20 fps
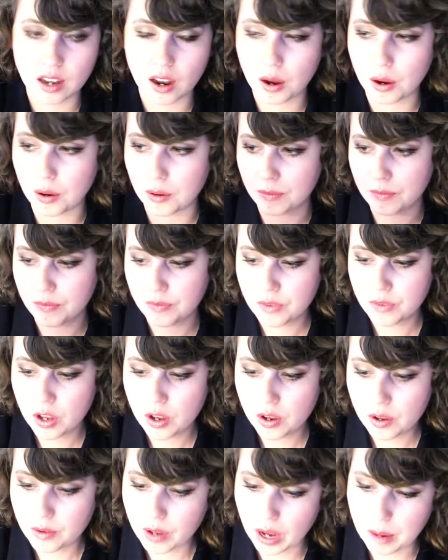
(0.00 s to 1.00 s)
I
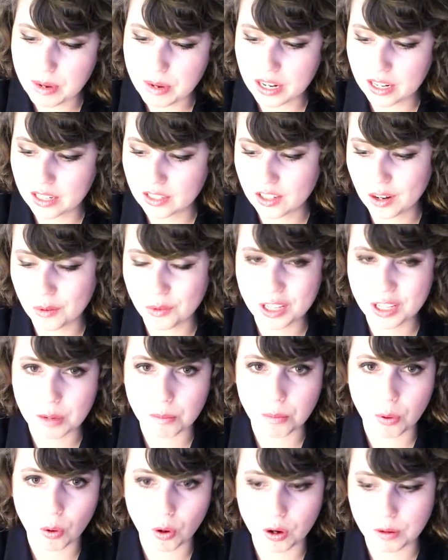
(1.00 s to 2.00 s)
mean, it's not really
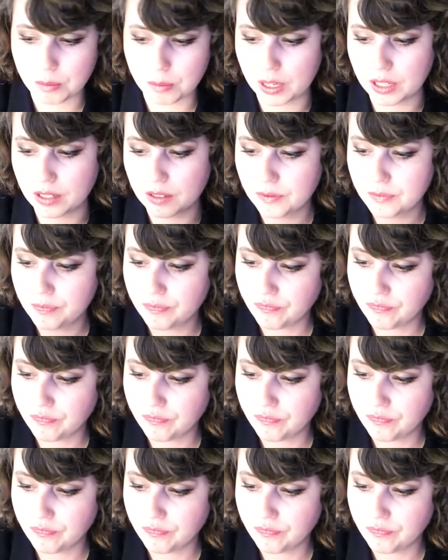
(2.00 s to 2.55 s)
a port, but